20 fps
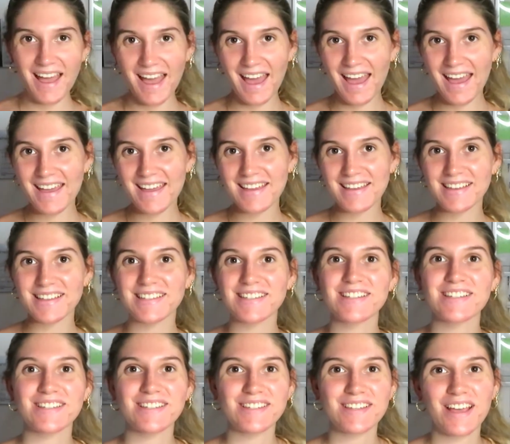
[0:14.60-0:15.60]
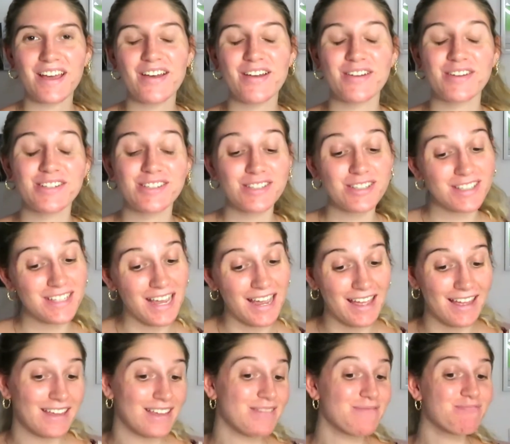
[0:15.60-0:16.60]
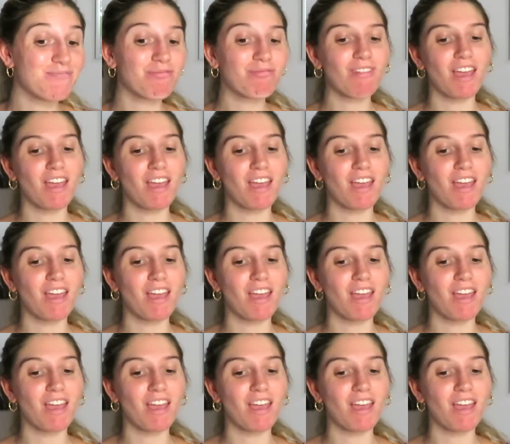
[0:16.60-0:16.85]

hey so today